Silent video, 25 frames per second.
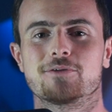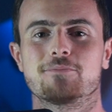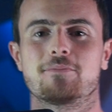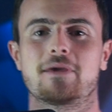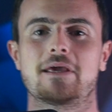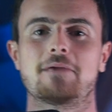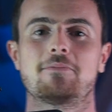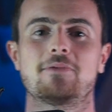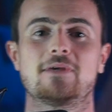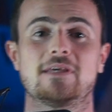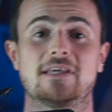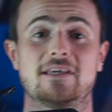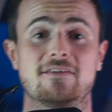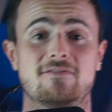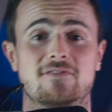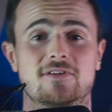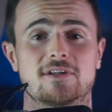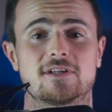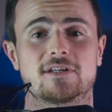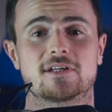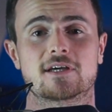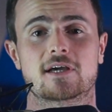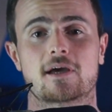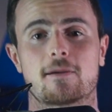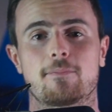maybe
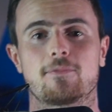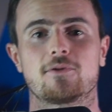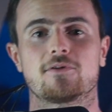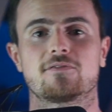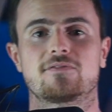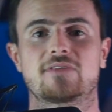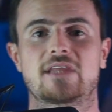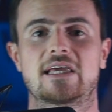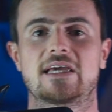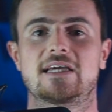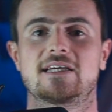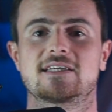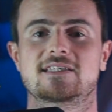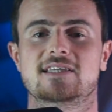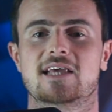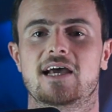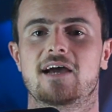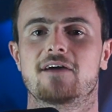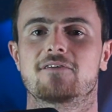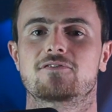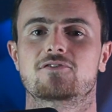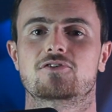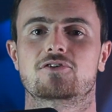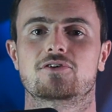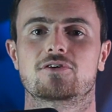even a couple of days
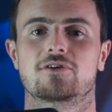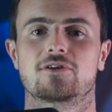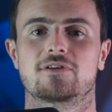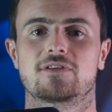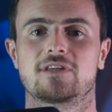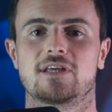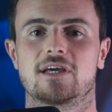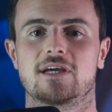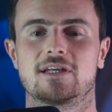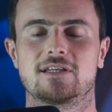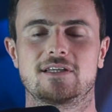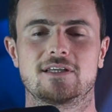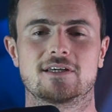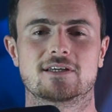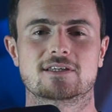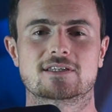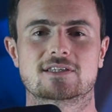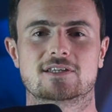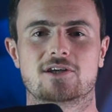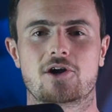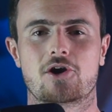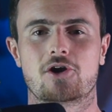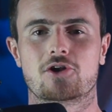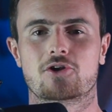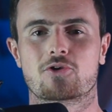after the idea
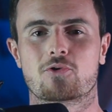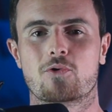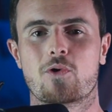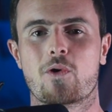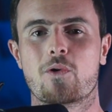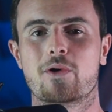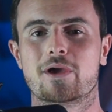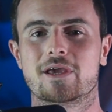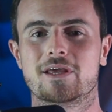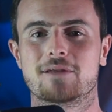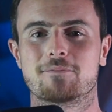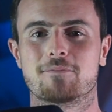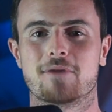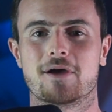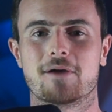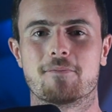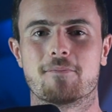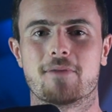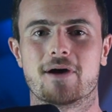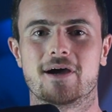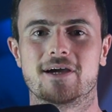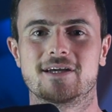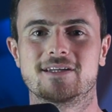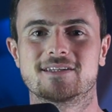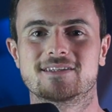started growing in my
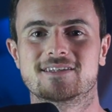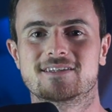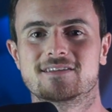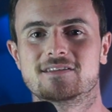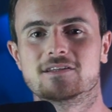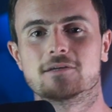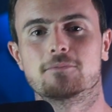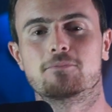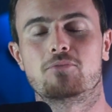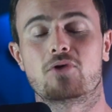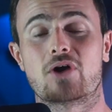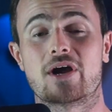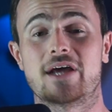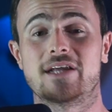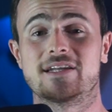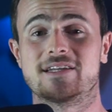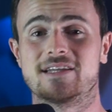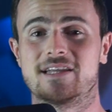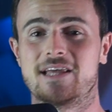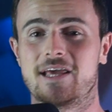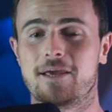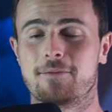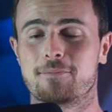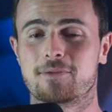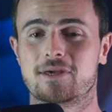mind, the brand
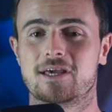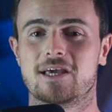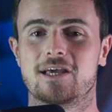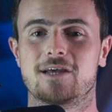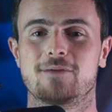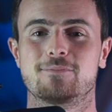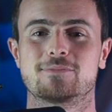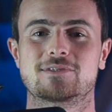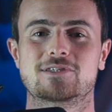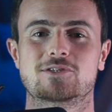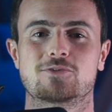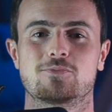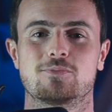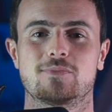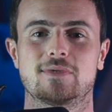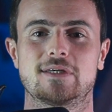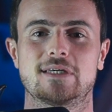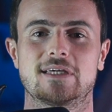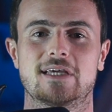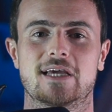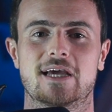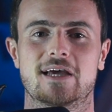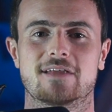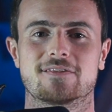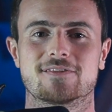name came to
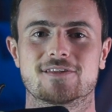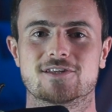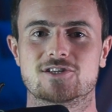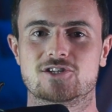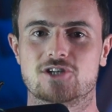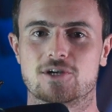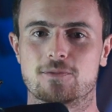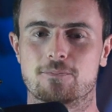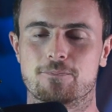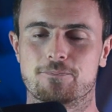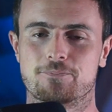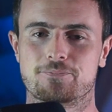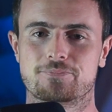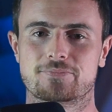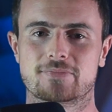me at the gym.